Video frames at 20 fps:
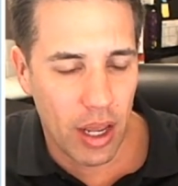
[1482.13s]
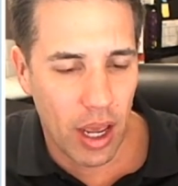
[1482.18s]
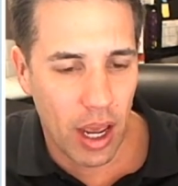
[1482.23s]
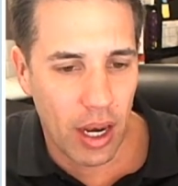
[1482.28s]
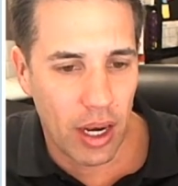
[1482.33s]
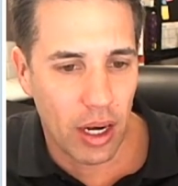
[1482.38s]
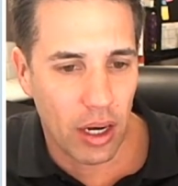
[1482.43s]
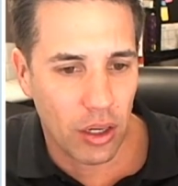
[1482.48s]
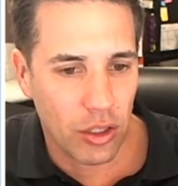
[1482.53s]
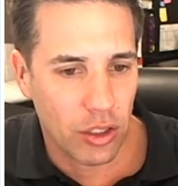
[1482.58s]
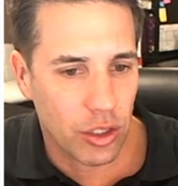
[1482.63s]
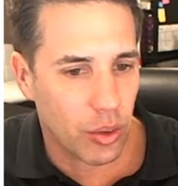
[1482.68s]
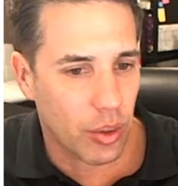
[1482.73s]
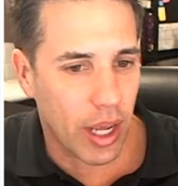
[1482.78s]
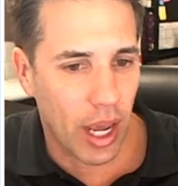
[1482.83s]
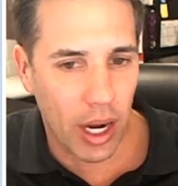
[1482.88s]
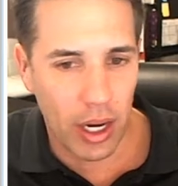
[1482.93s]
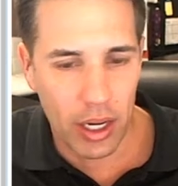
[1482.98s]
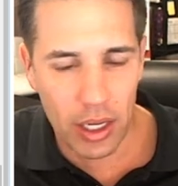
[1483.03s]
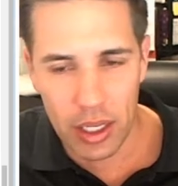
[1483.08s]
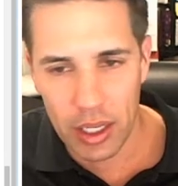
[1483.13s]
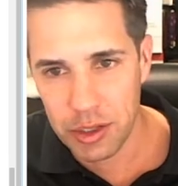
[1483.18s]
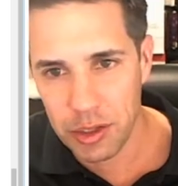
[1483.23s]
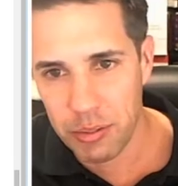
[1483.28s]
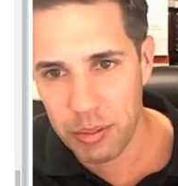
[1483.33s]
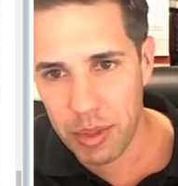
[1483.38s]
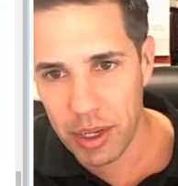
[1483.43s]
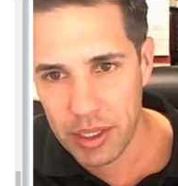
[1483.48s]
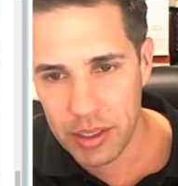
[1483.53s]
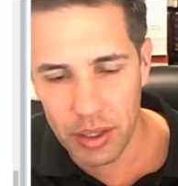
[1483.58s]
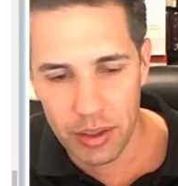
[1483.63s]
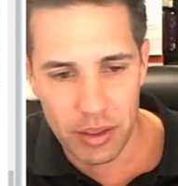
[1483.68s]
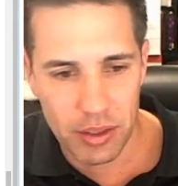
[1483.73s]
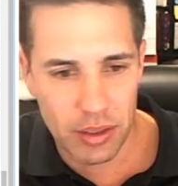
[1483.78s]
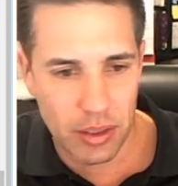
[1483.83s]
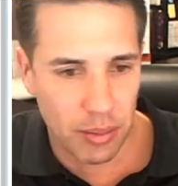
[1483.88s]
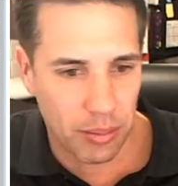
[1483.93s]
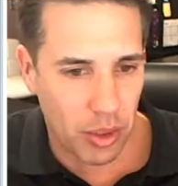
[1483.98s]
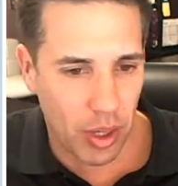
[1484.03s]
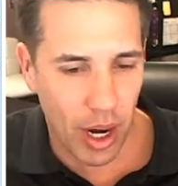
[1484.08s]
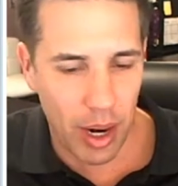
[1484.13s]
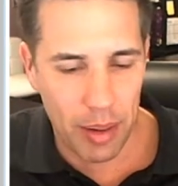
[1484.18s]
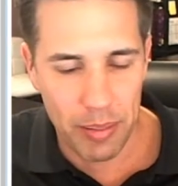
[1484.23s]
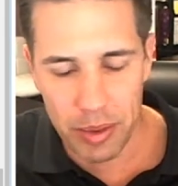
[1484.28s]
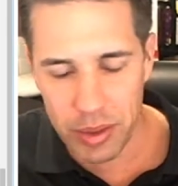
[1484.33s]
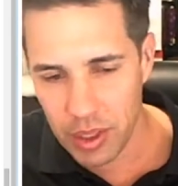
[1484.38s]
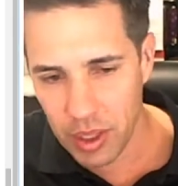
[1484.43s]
and it'll do a calculation based on the subscribers